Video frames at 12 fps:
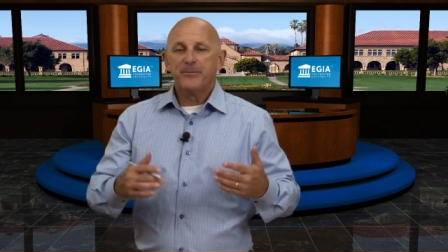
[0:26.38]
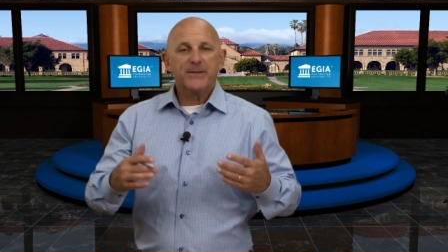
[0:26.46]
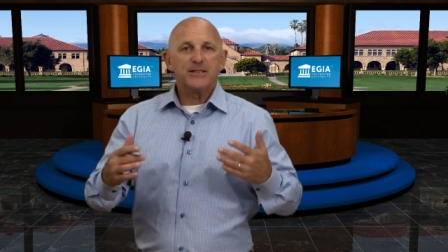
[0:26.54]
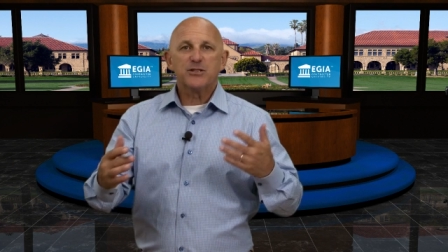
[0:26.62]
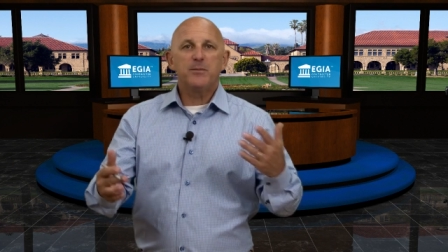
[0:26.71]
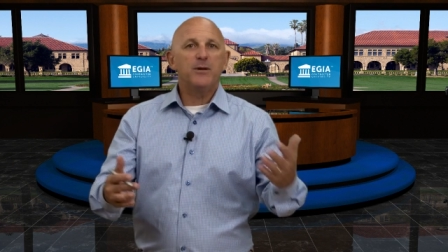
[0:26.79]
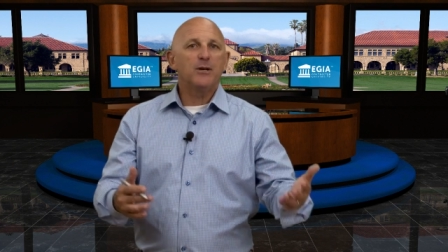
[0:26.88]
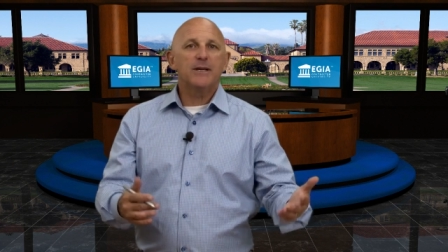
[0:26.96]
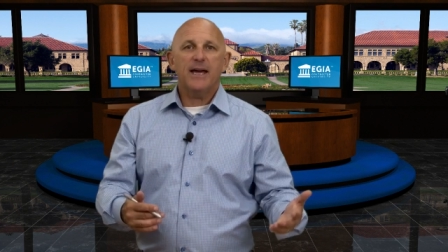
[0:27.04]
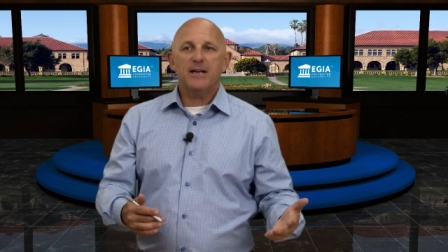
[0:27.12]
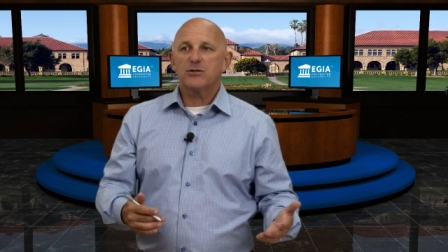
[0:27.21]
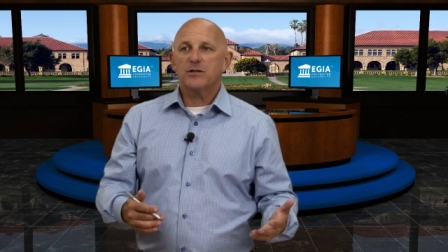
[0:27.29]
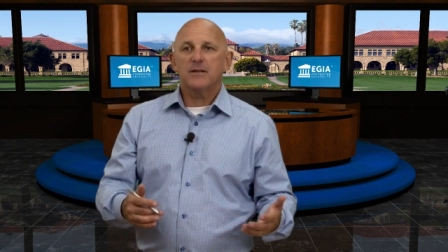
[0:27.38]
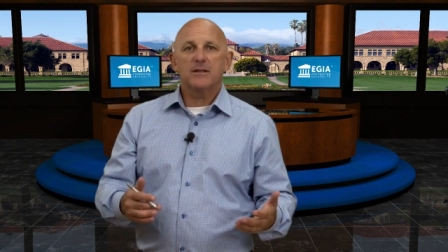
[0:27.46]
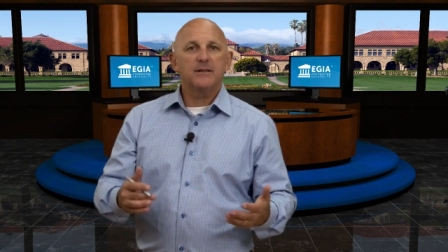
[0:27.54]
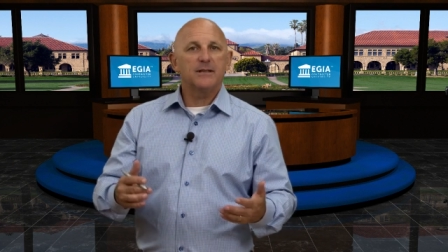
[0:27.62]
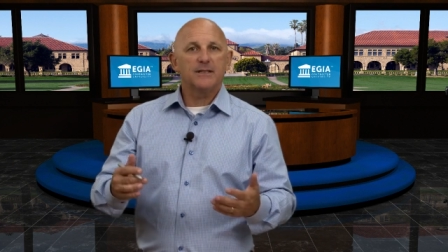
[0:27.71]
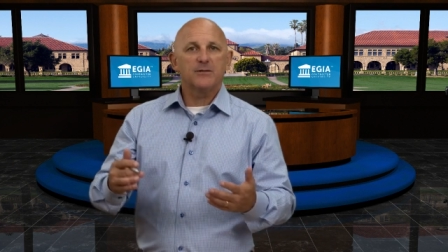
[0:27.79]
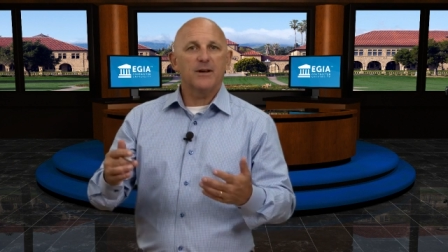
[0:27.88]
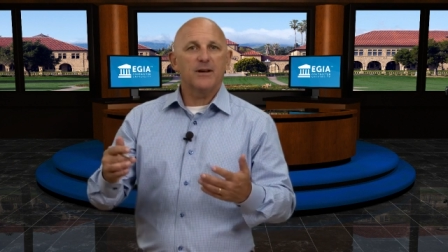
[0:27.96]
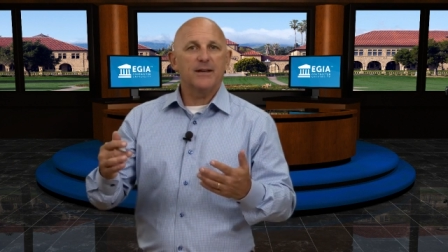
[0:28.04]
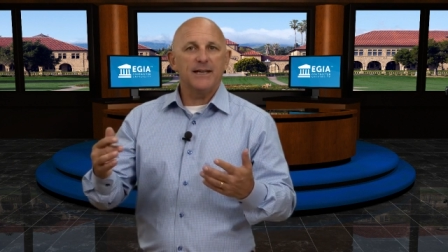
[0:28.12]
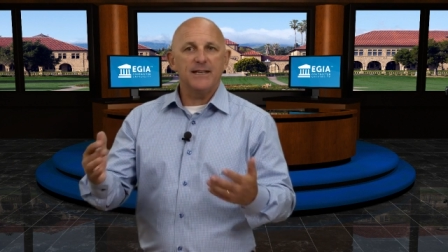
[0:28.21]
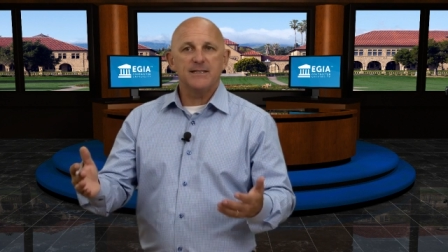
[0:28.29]
It's communication, it's
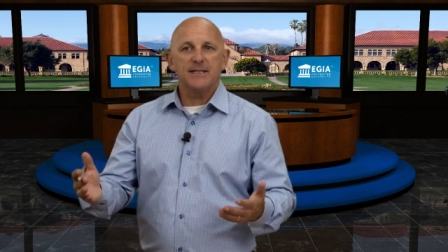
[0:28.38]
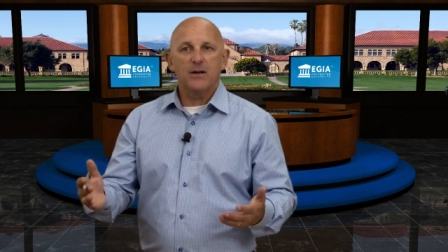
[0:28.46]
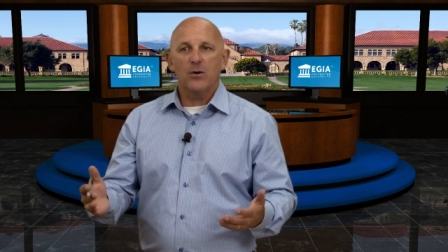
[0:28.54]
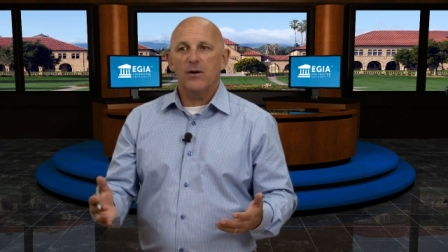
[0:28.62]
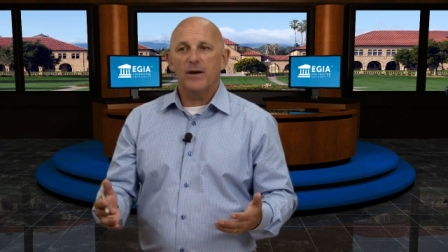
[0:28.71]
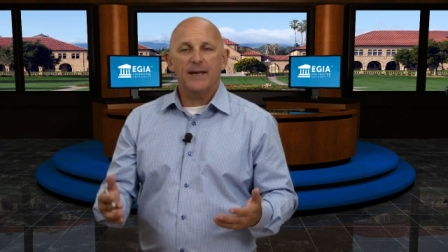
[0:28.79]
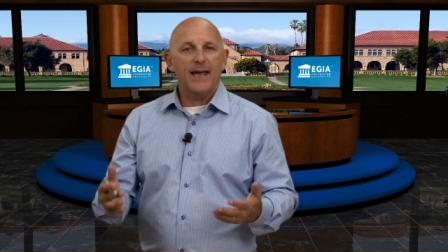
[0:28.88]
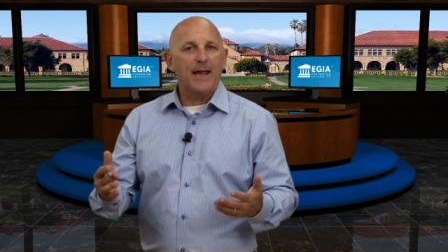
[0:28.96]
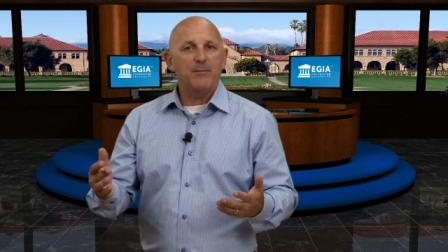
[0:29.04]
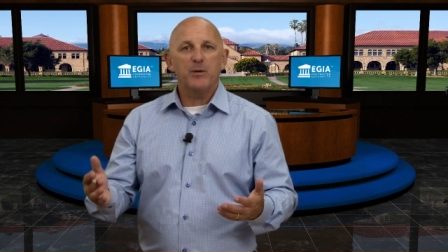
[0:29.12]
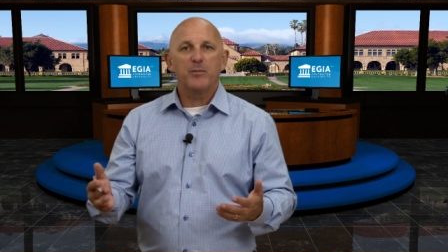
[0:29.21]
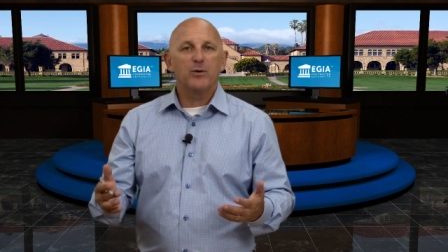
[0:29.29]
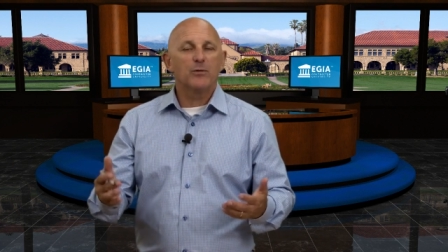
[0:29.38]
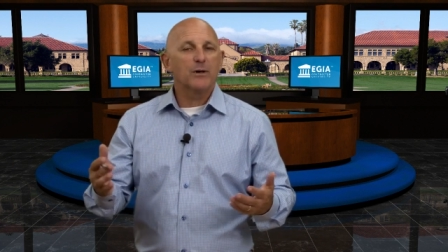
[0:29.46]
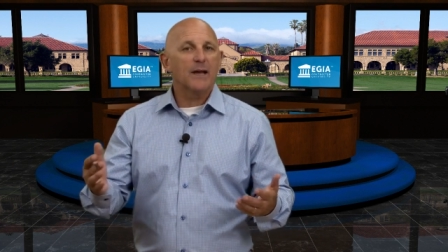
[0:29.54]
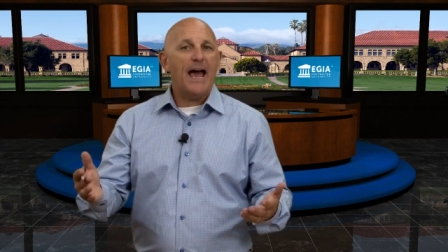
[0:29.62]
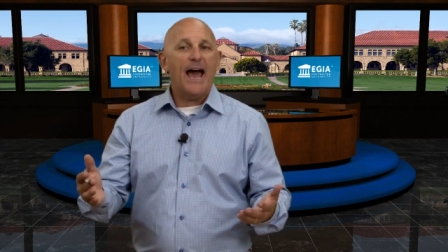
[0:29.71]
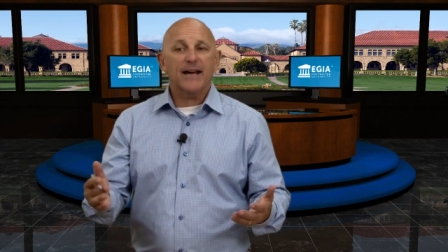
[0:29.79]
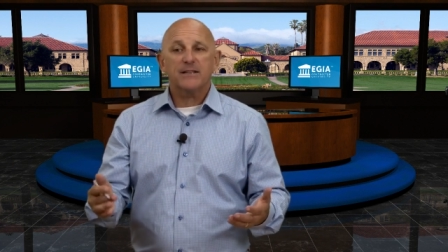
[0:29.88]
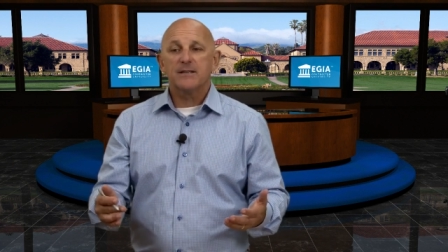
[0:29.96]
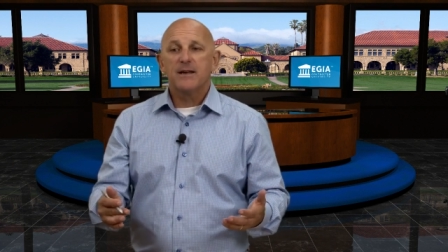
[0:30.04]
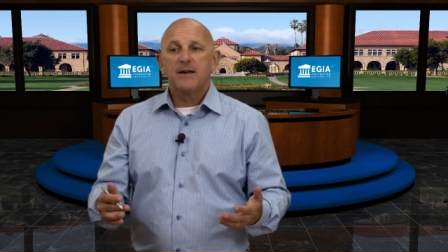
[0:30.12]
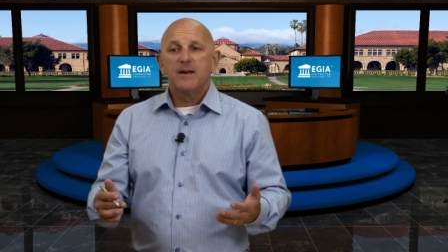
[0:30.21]
very easygoing, amiable, relaxed,